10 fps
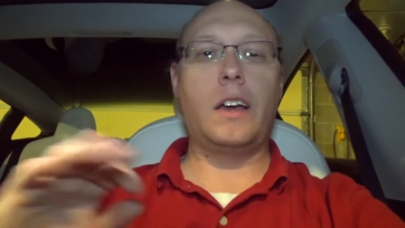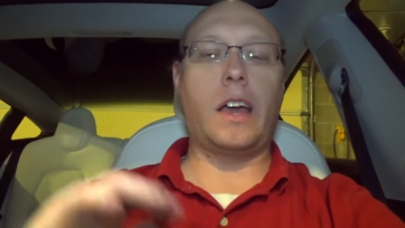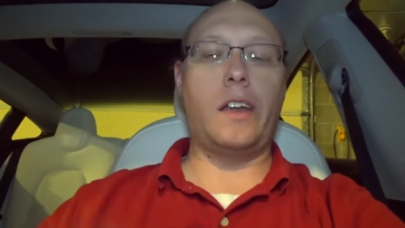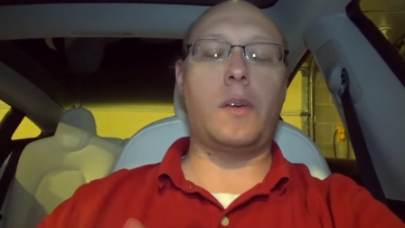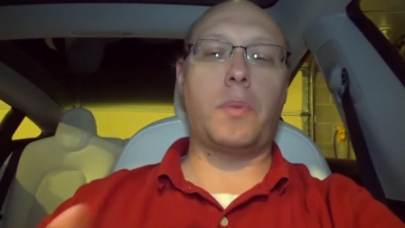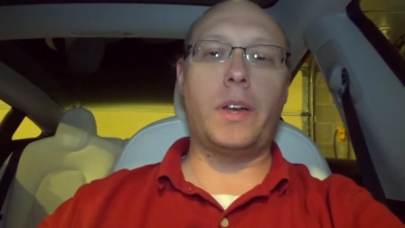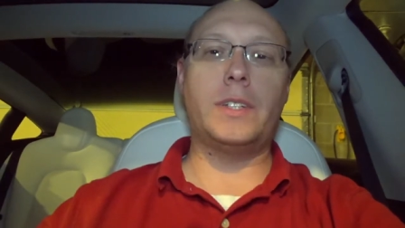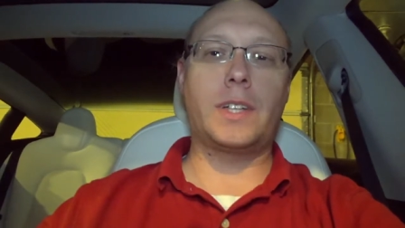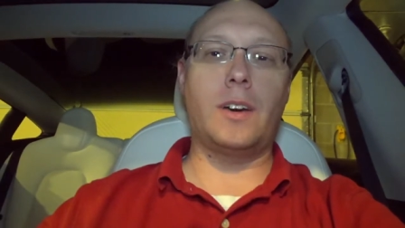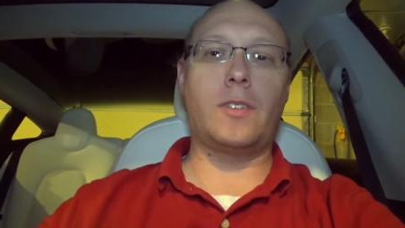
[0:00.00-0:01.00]
can you
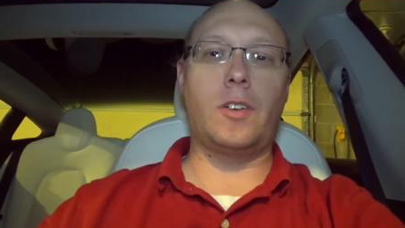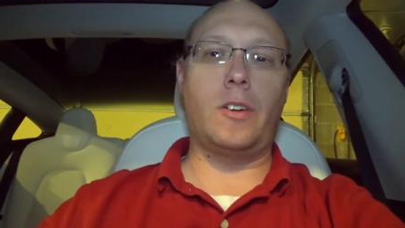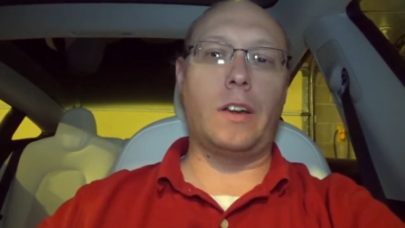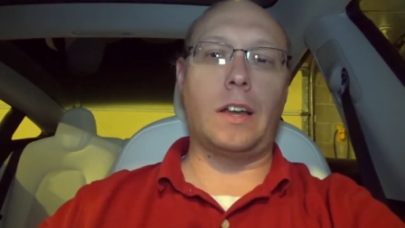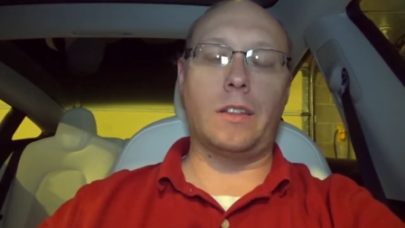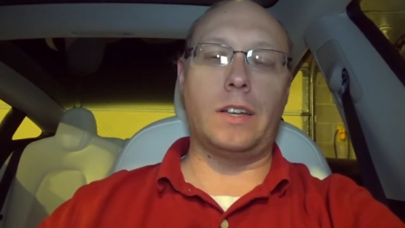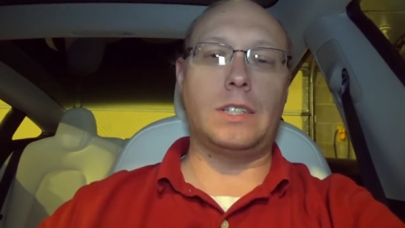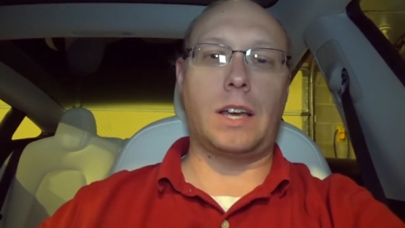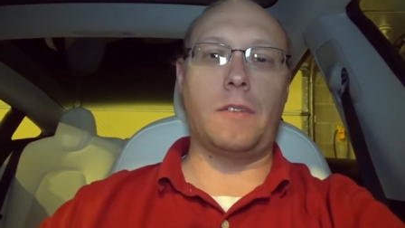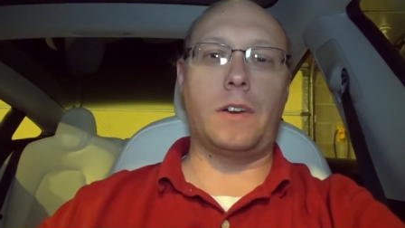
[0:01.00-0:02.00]
please go through and at
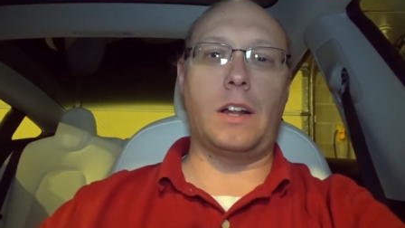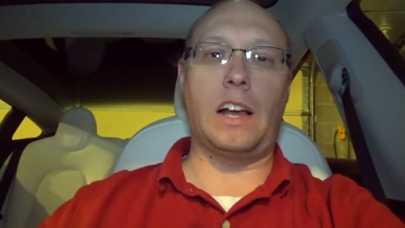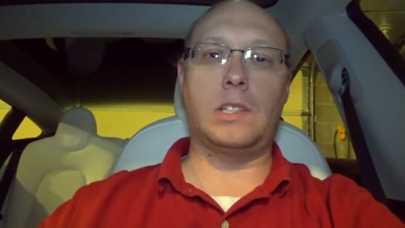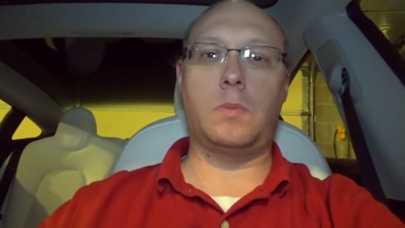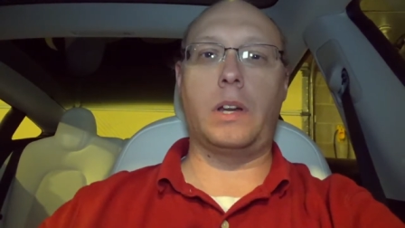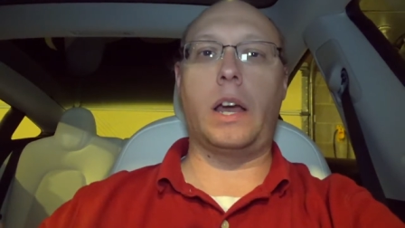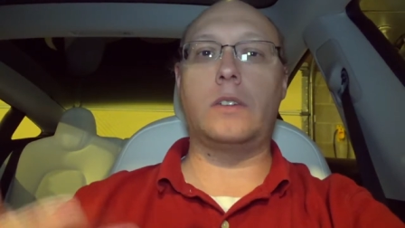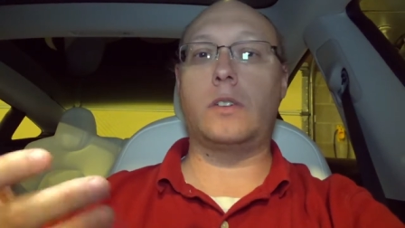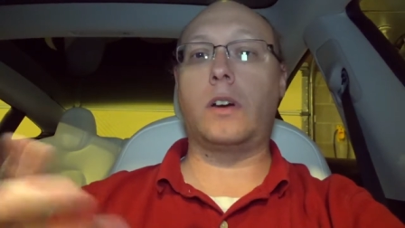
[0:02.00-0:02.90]
least give it an explanation,